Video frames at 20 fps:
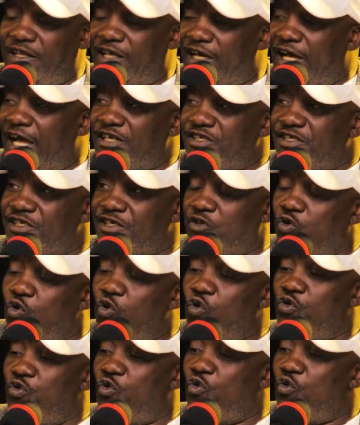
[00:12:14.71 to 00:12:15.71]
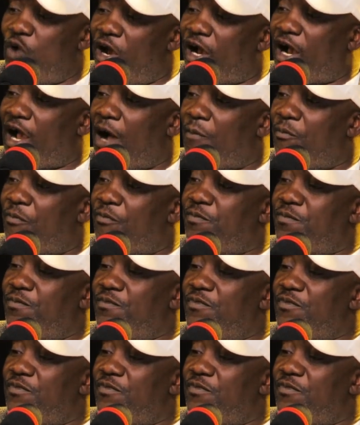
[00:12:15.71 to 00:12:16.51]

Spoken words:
the country. You wake up